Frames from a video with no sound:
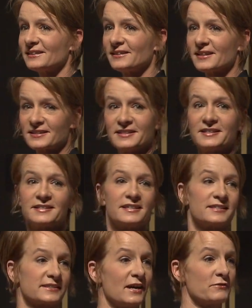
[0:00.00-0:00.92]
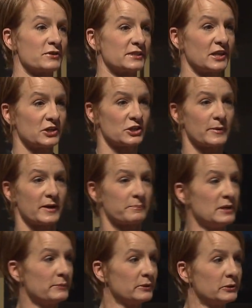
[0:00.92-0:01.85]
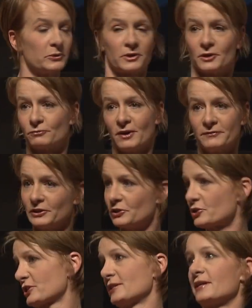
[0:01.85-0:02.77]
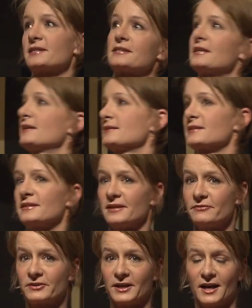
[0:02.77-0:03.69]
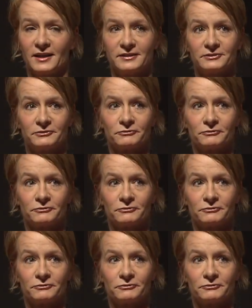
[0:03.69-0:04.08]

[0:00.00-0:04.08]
listening to these conversations about people who are going to revolutionize things, and they've got